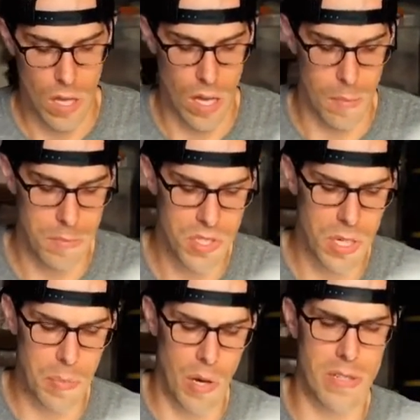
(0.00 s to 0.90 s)
I'm just
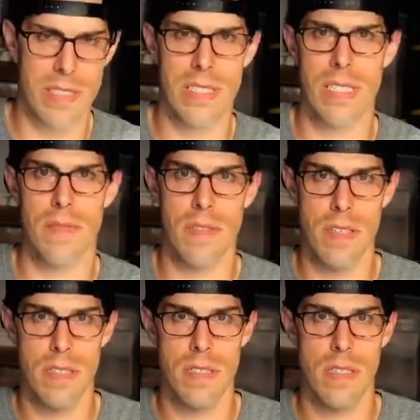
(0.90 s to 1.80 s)
going to pause and see if
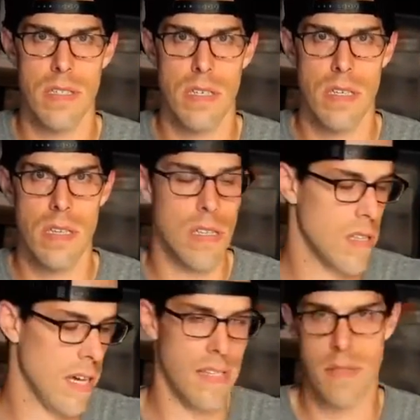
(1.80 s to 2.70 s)
this
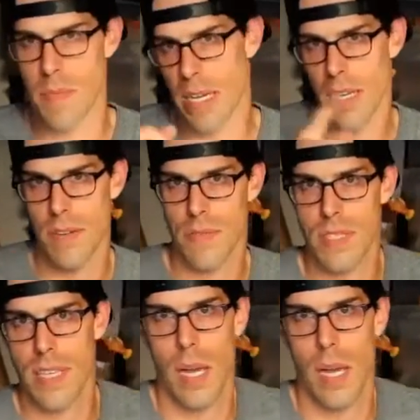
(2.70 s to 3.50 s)
light is making a difference in the